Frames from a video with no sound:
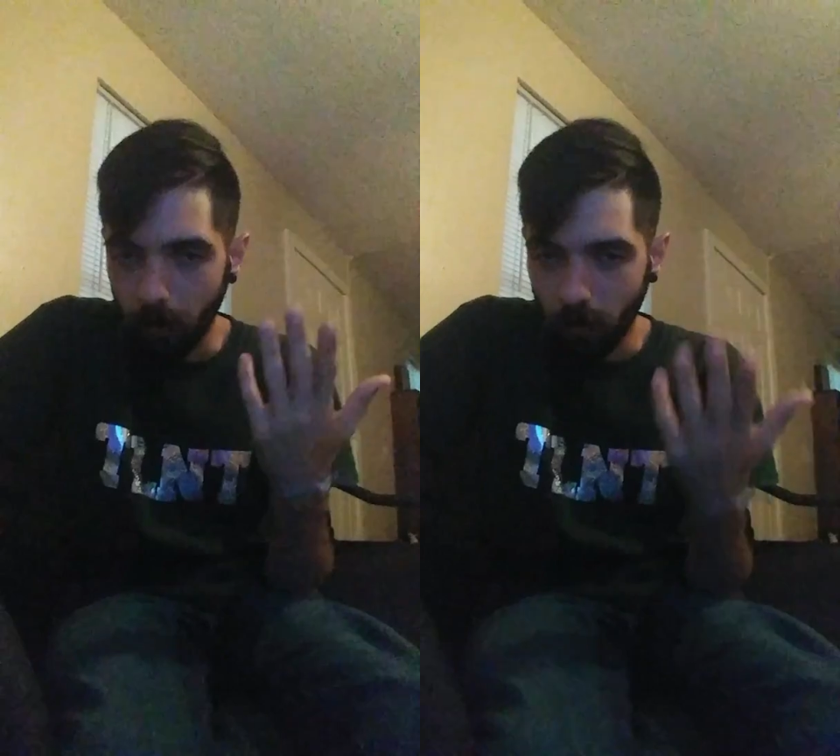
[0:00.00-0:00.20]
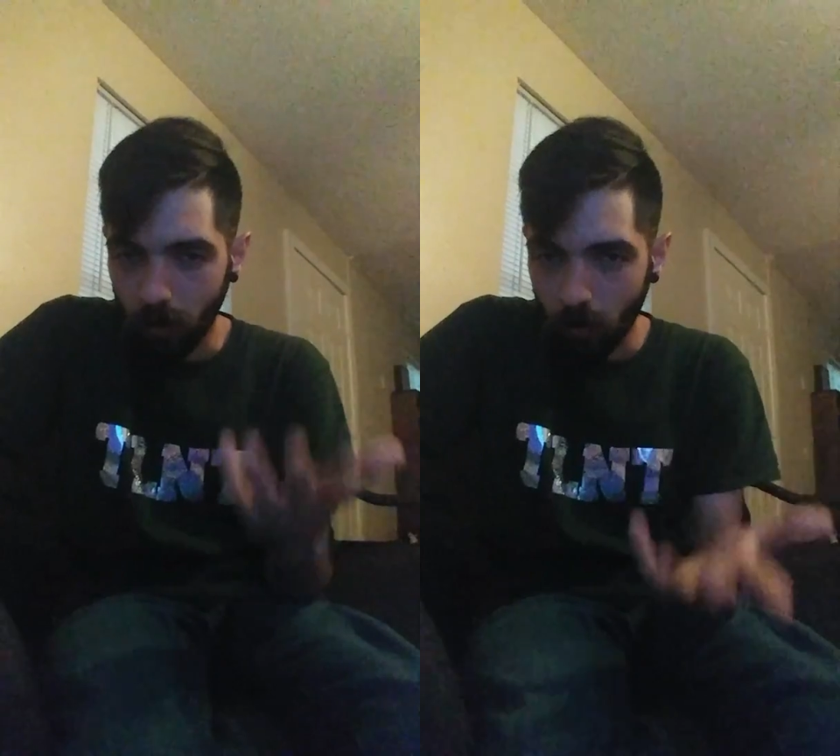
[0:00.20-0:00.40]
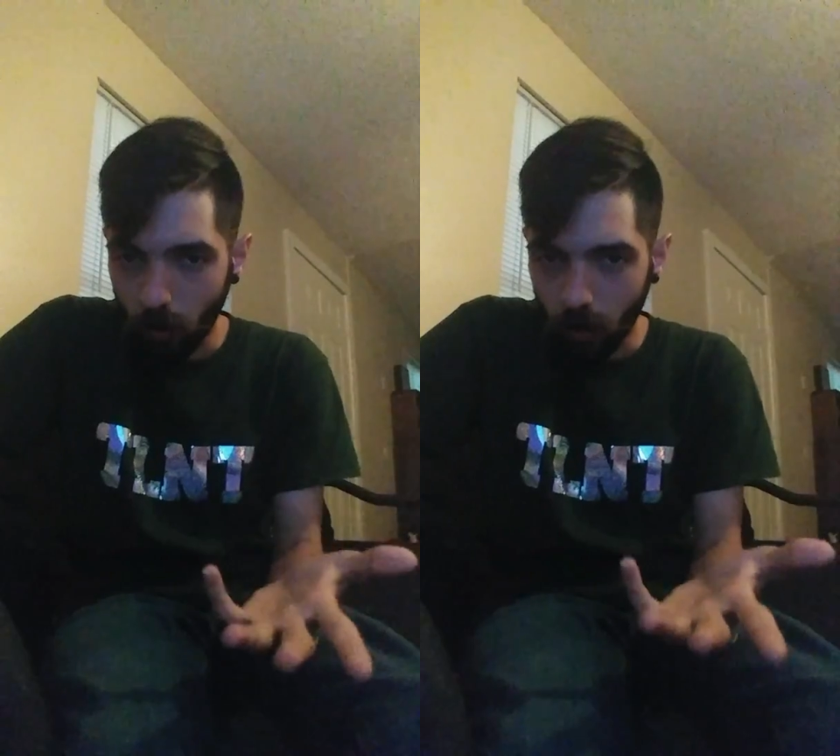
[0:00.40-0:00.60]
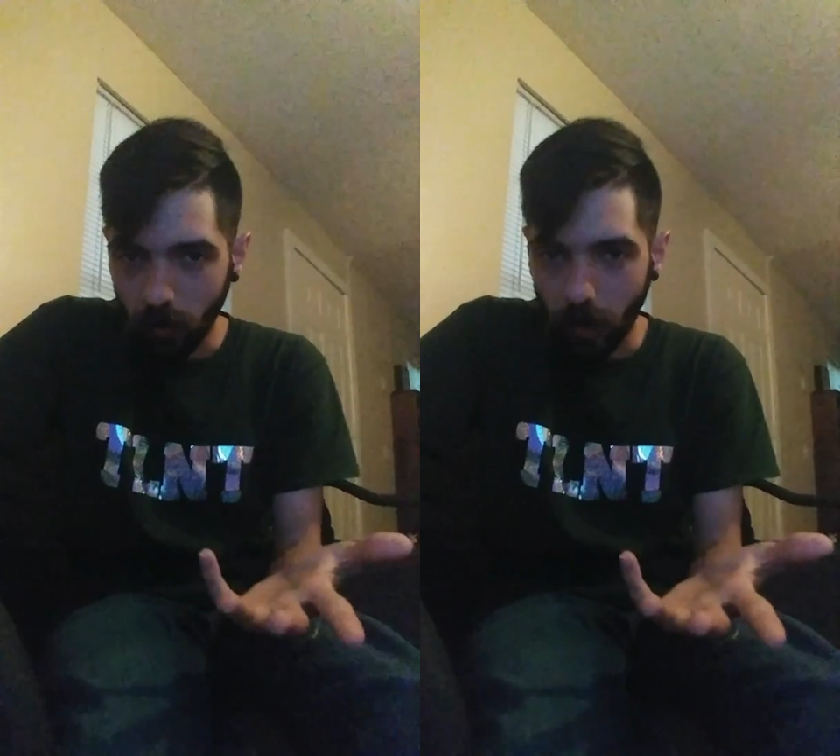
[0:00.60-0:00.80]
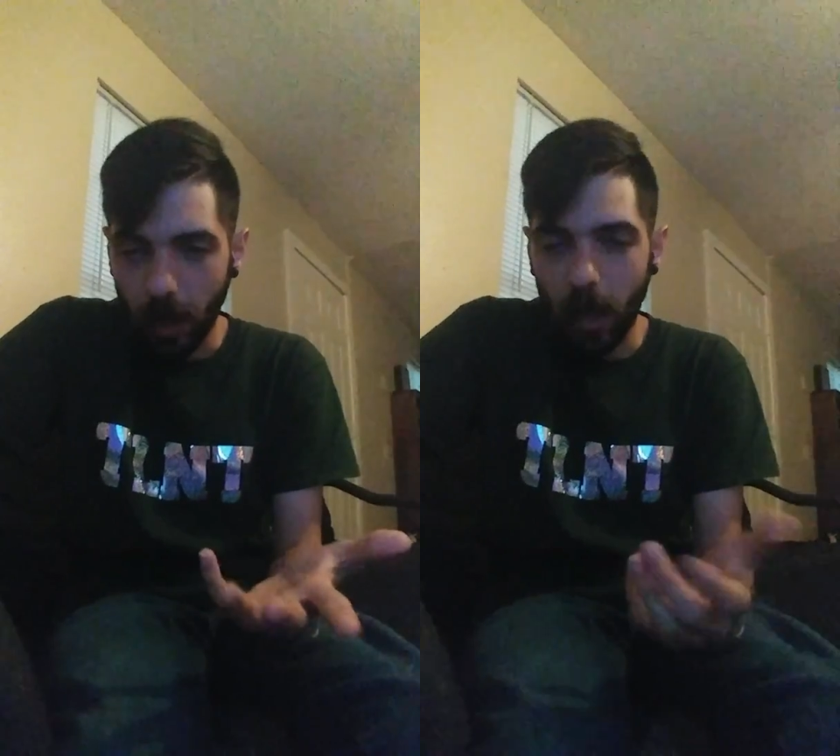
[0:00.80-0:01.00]
of the tutorials
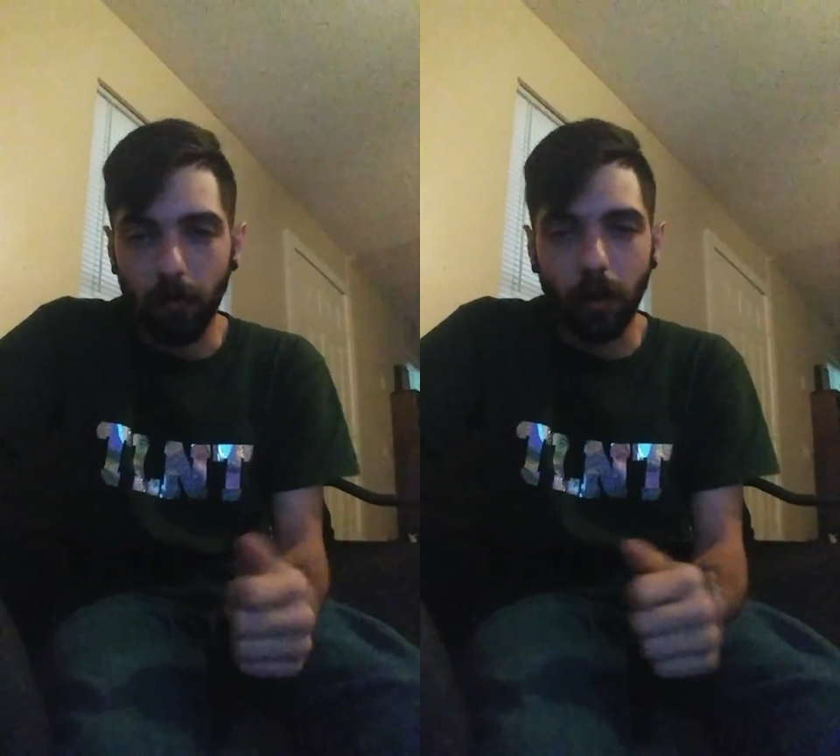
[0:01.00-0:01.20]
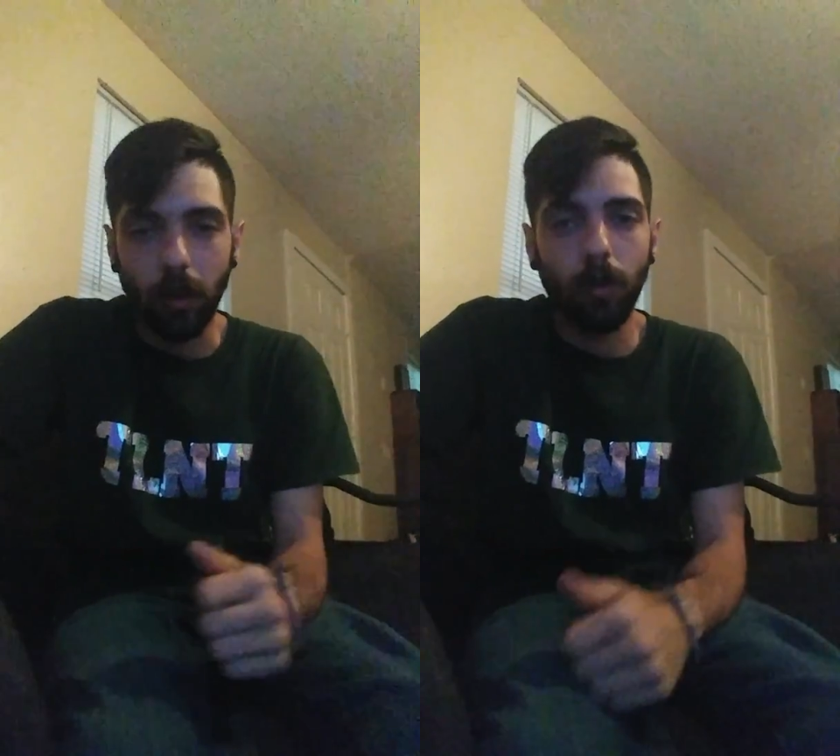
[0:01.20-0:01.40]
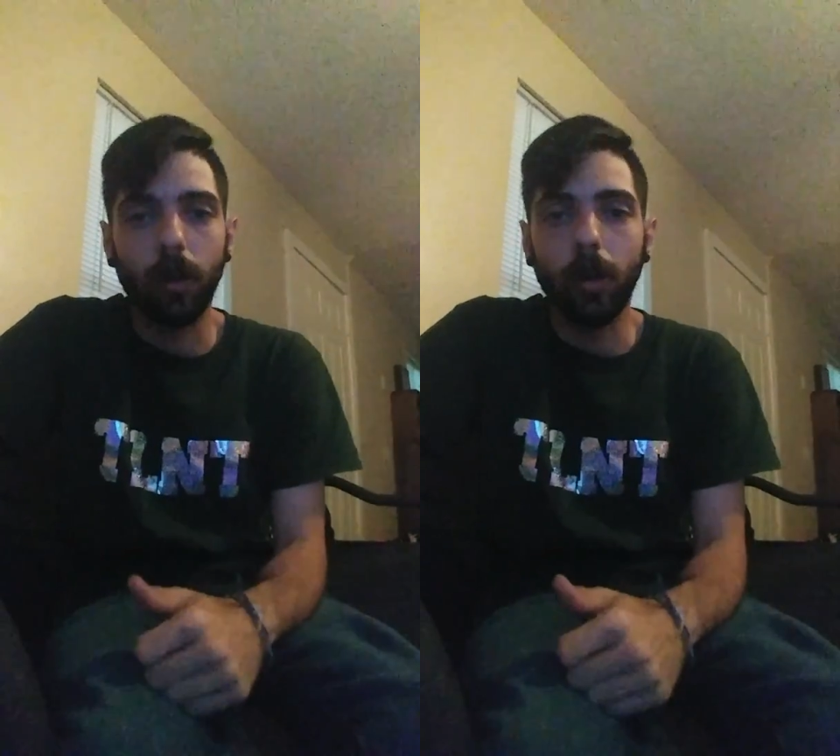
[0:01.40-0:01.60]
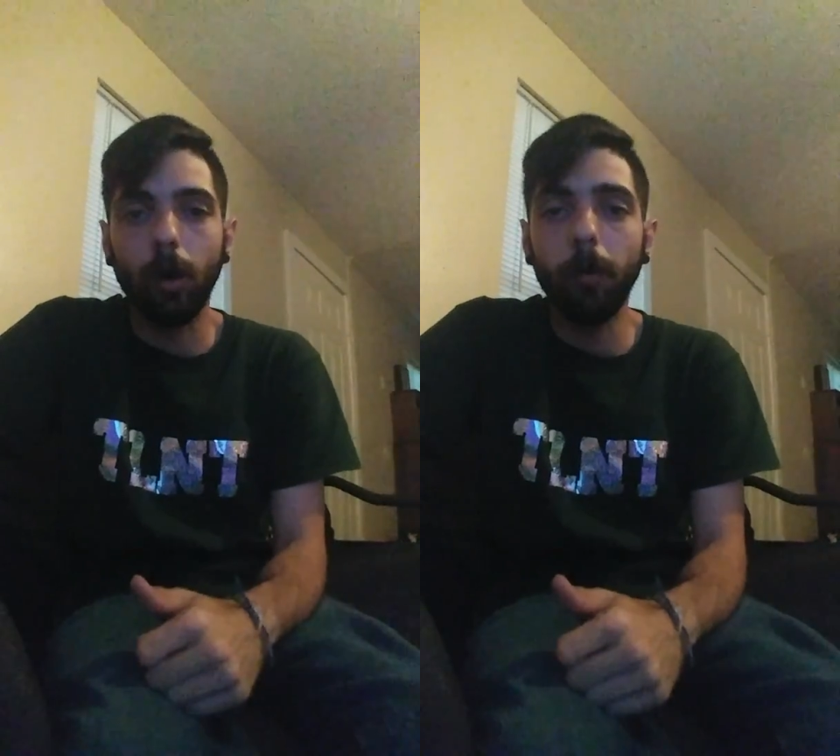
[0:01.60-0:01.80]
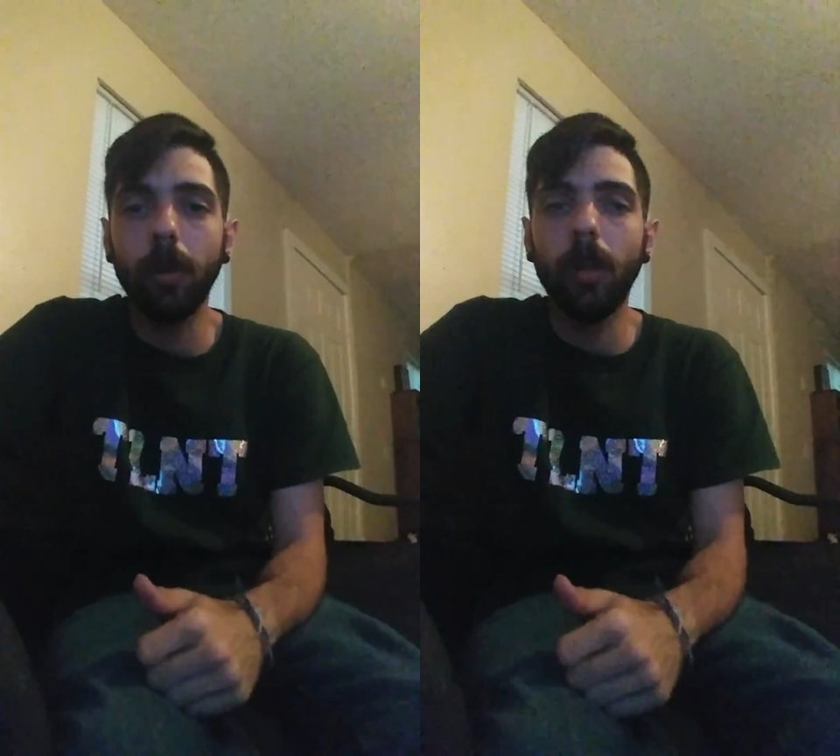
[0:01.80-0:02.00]
that I have in here will help.